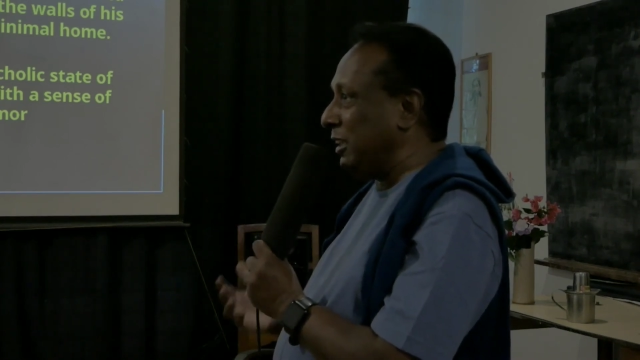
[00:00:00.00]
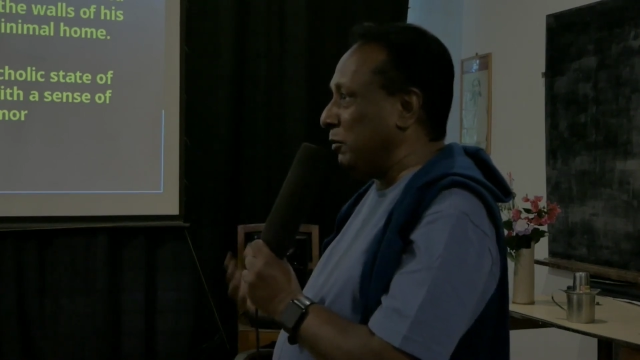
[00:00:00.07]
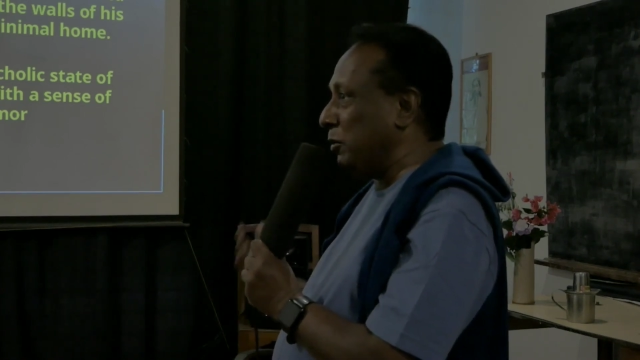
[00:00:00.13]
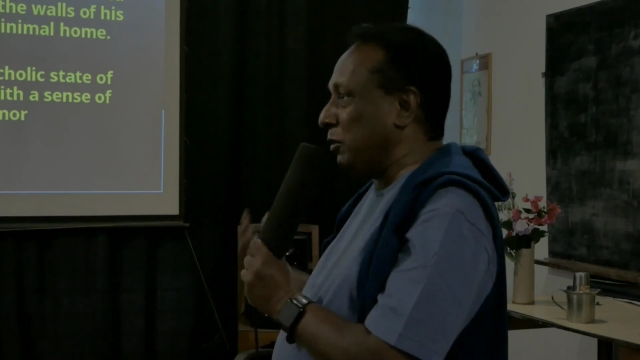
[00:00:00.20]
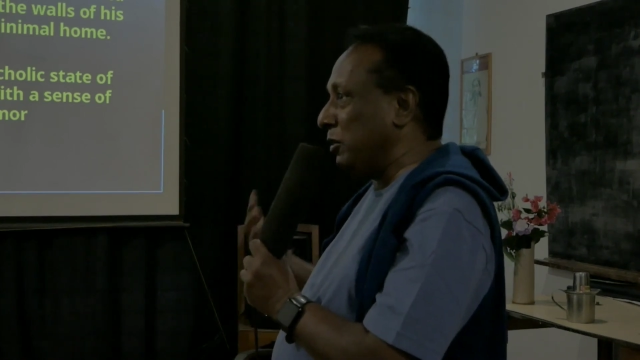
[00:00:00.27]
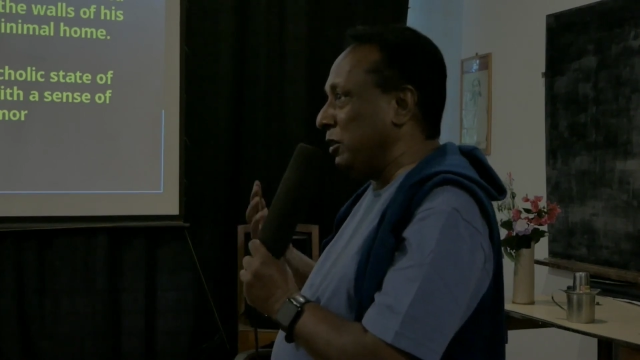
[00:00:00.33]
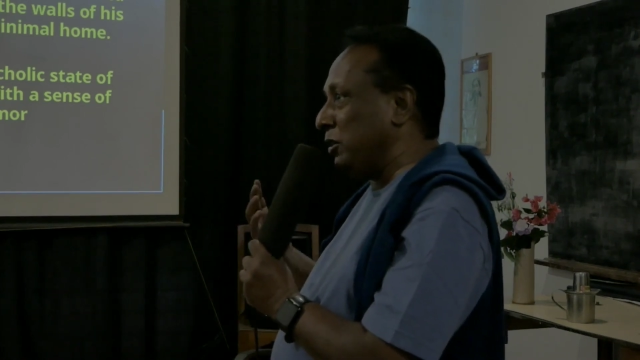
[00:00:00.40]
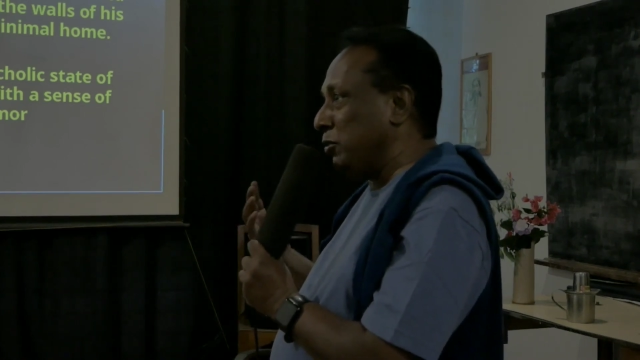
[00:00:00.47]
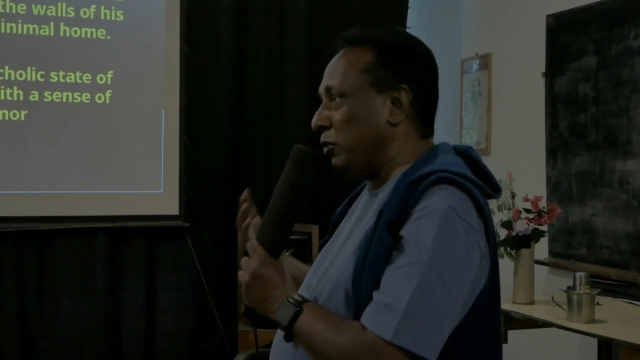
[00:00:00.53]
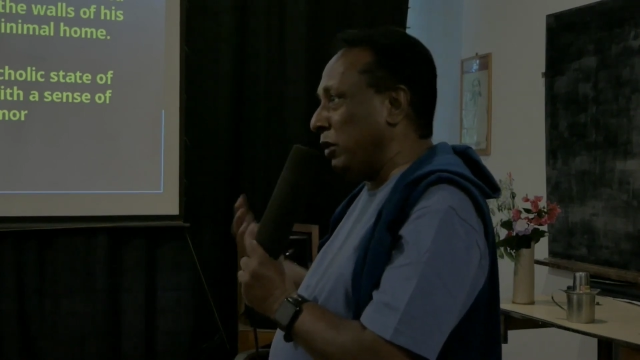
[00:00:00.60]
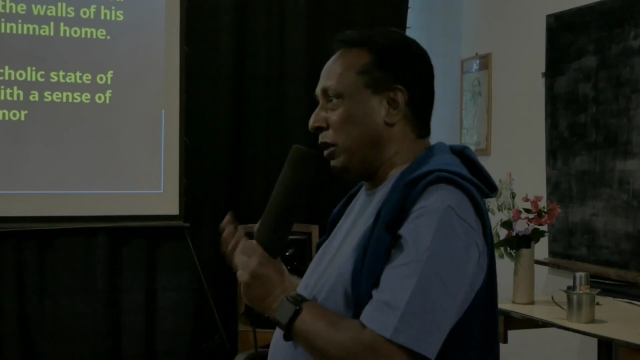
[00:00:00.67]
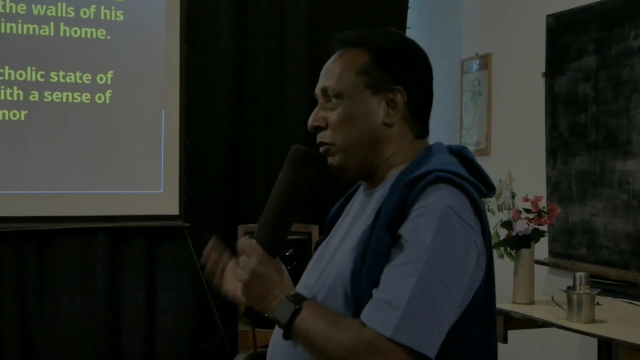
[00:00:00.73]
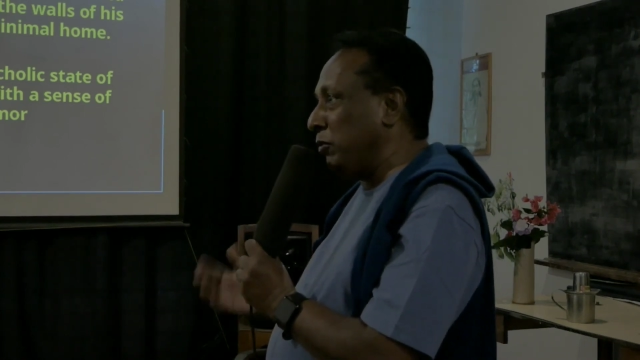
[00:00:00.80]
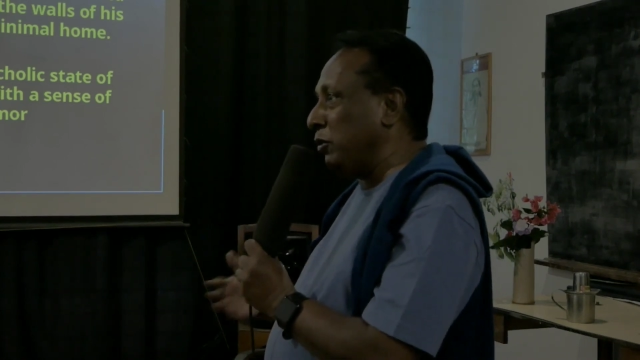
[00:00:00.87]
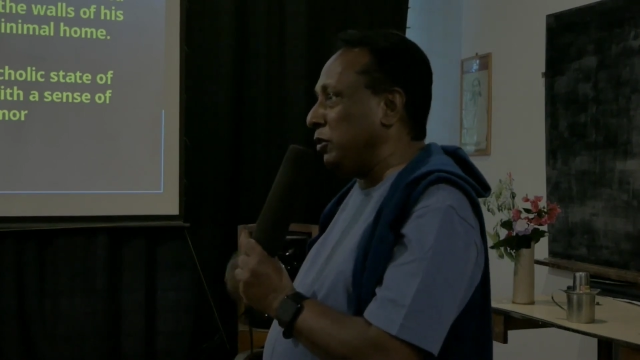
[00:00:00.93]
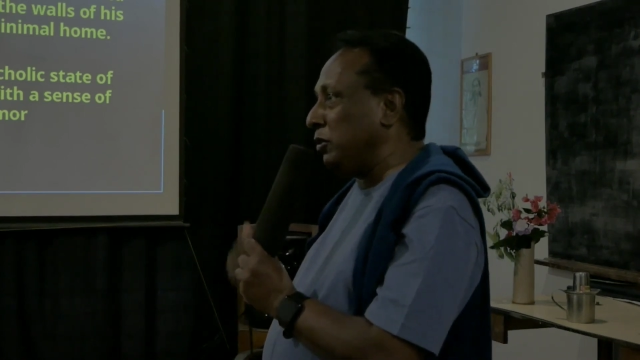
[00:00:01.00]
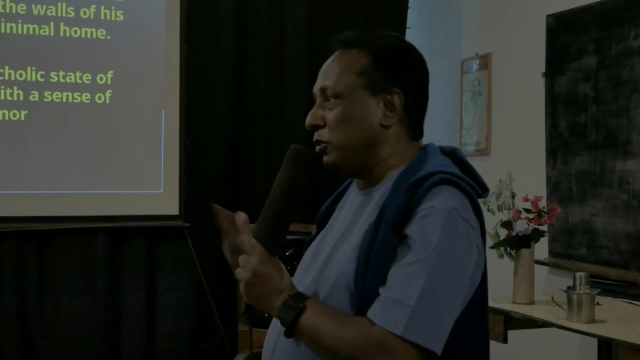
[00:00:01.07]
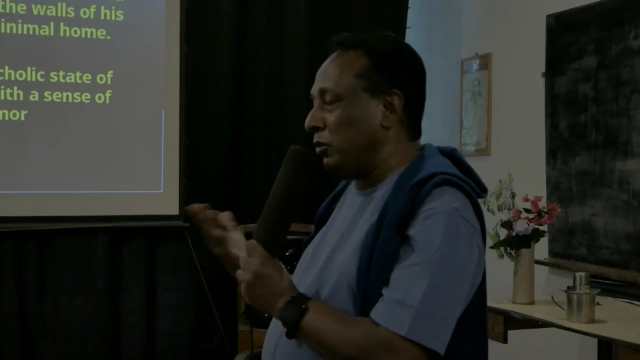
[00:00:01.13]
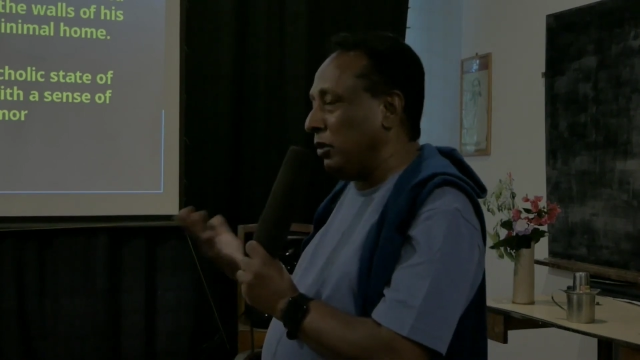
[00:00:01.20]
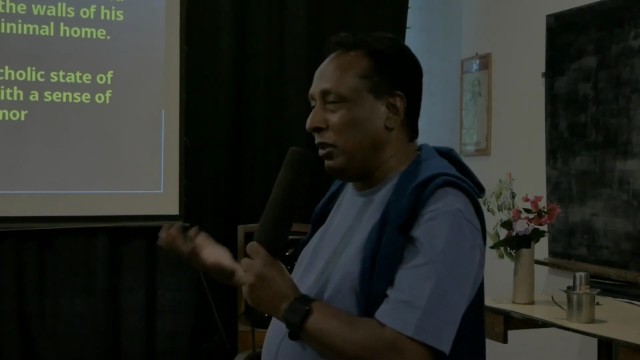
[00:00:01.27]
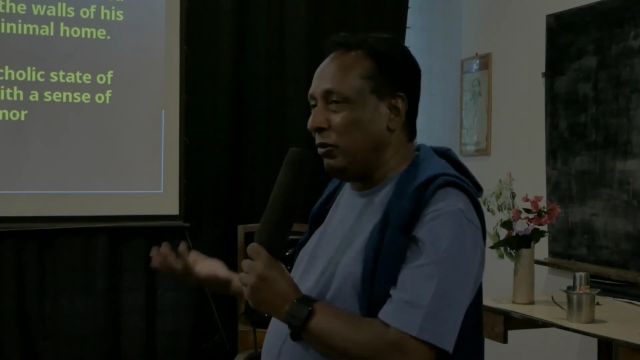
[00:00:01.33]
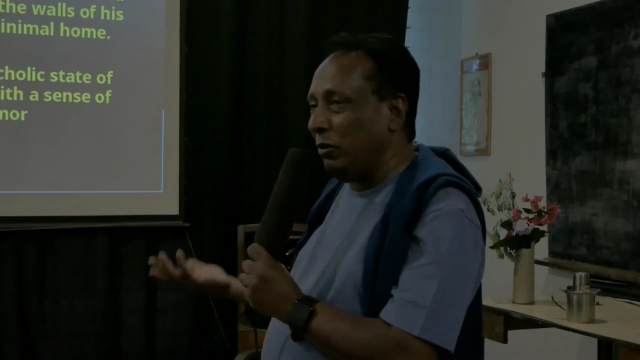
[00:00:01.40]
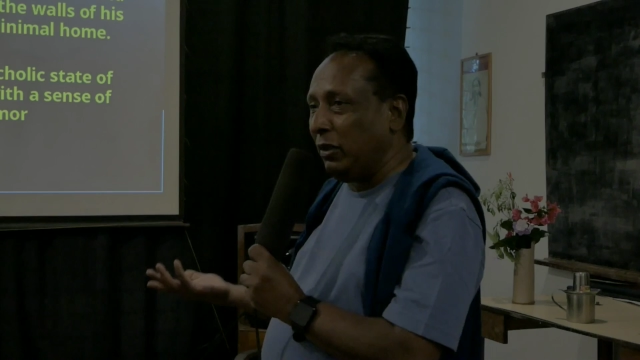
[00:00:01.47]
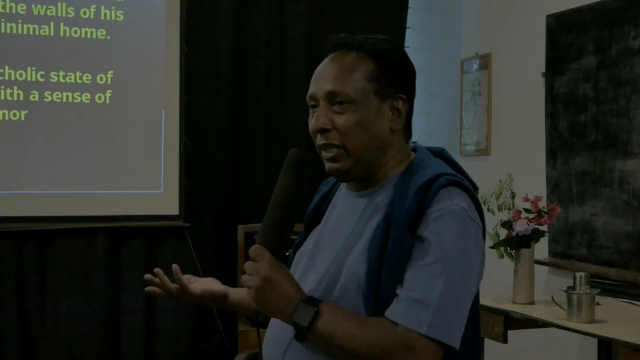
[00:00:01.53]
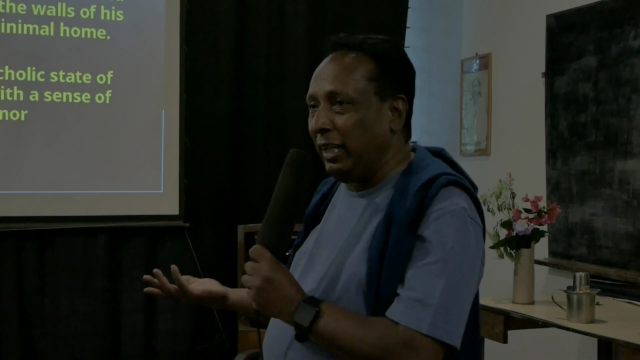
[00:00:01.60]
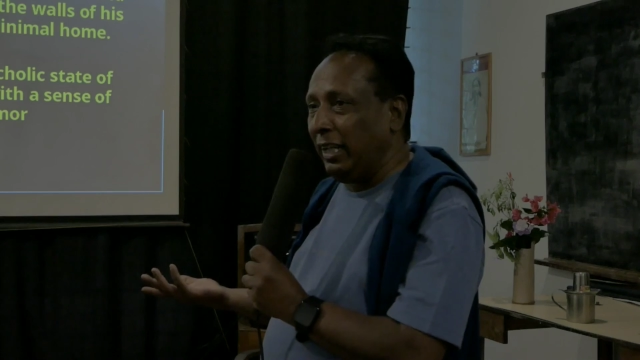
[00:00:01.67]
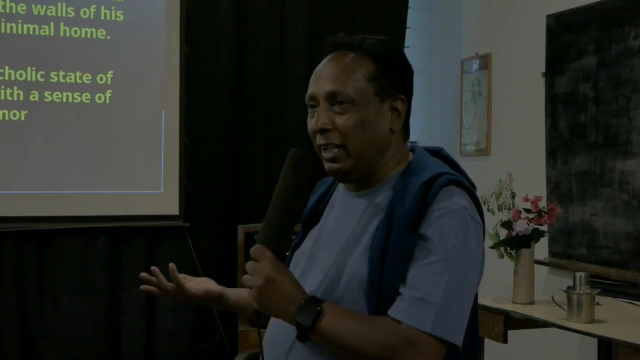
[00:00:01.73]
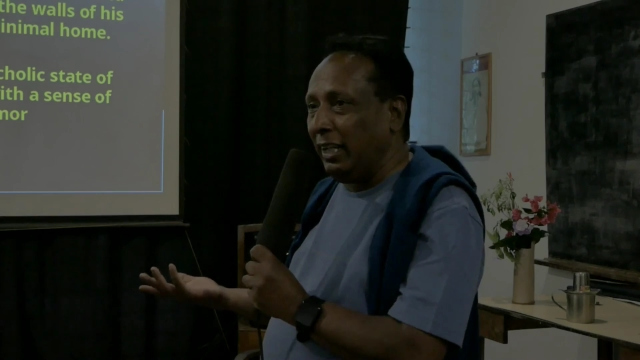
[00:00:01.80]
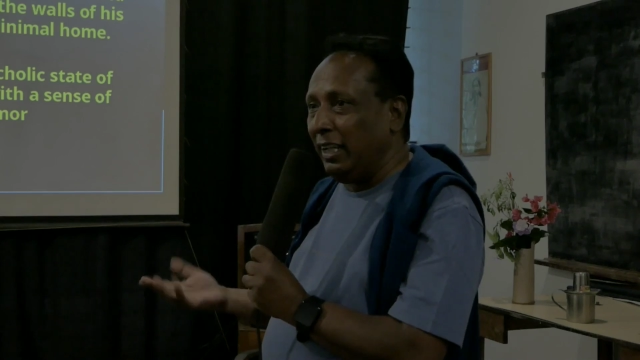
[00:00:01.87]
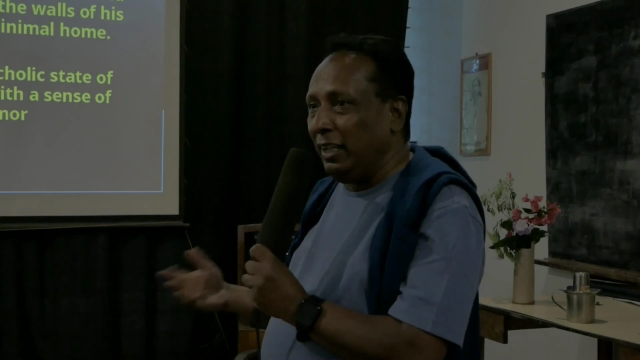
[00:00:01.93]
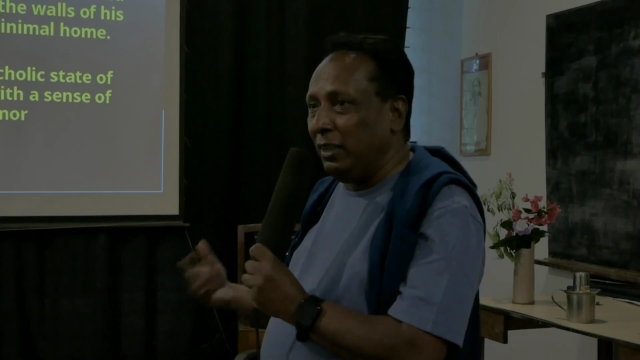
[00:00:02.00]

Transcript: about his wife, who is only working,